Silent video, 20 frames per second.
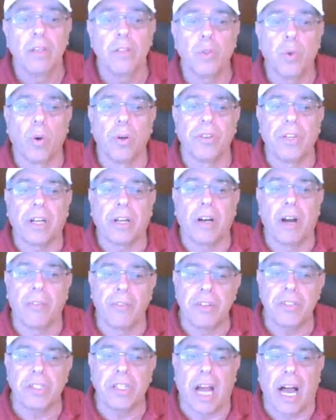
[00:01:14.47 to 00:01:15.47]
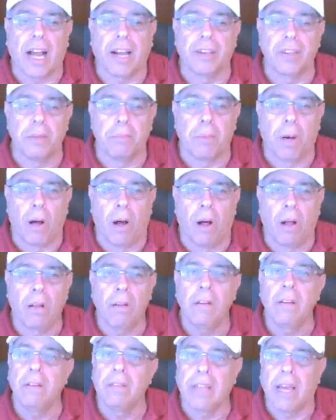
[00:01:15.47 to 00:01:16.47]
toward the cover stock of the
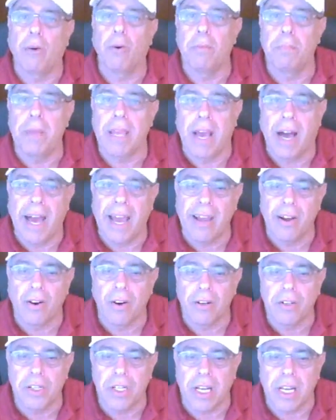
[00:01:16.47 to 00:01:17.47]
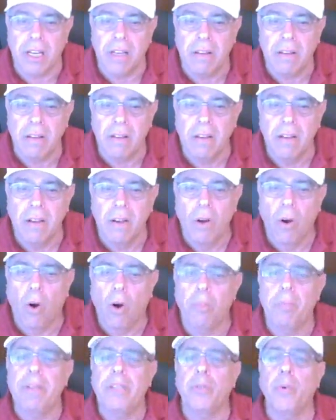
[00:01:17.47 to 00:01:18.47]
ball, that would be high RG,
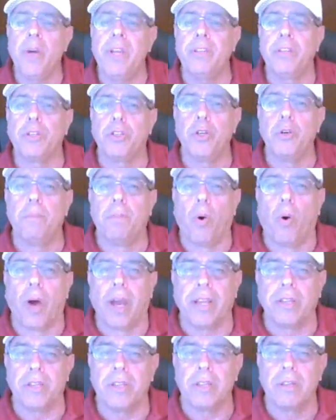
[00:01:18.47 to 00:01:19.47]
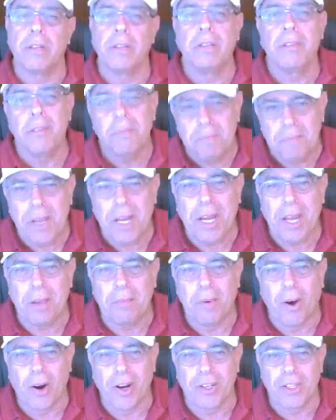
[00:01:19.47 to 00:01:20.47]
or between the two points,
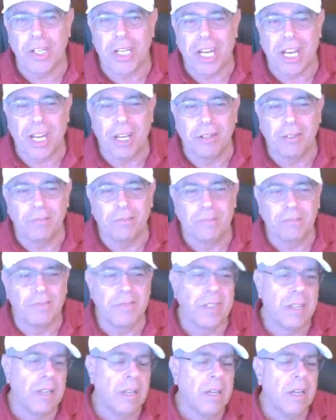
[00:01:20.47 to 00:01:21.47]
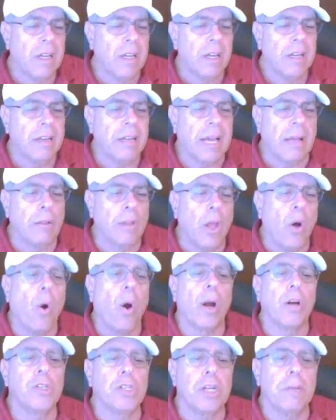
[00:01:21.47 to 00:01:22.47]
medium RG. Now low
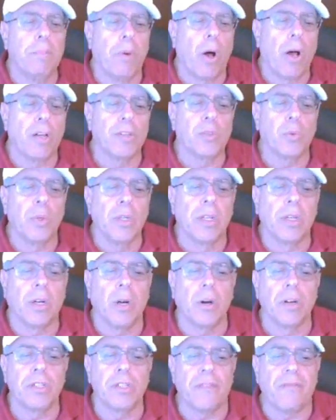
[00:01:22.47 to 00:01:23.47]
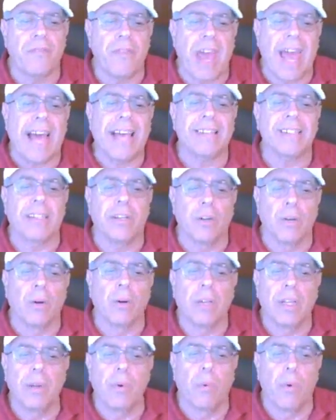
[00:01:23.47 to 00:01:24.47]
RG balls will encourage a fast and
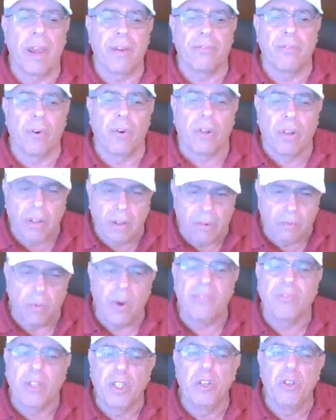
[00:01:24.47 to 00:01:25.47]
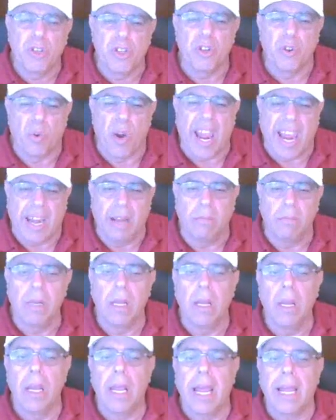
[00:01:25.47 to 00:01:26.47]
early revol revolution rate
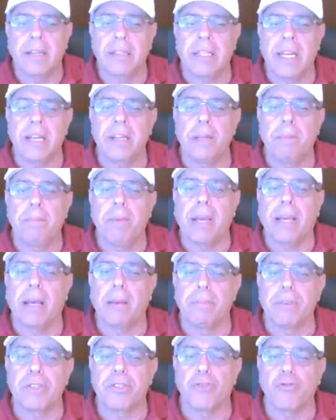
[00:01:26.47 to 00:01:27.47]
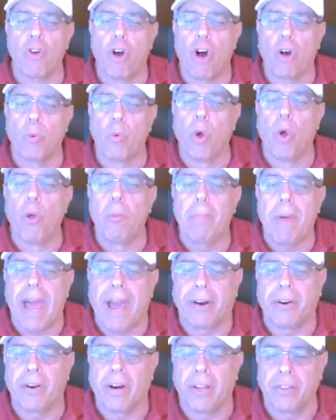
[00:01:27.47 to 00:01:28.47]
and tend to pick up a strong roll
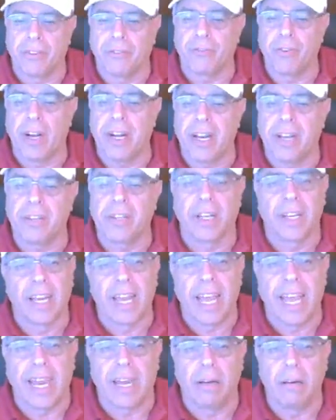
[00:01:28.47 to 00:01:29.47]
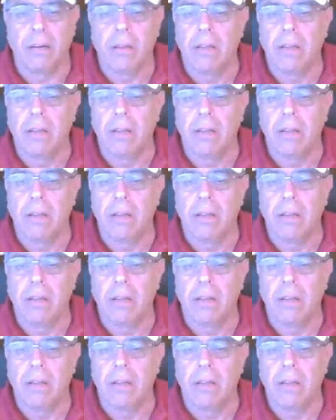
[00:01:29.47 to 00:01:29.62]
pattern on the front end of the lane.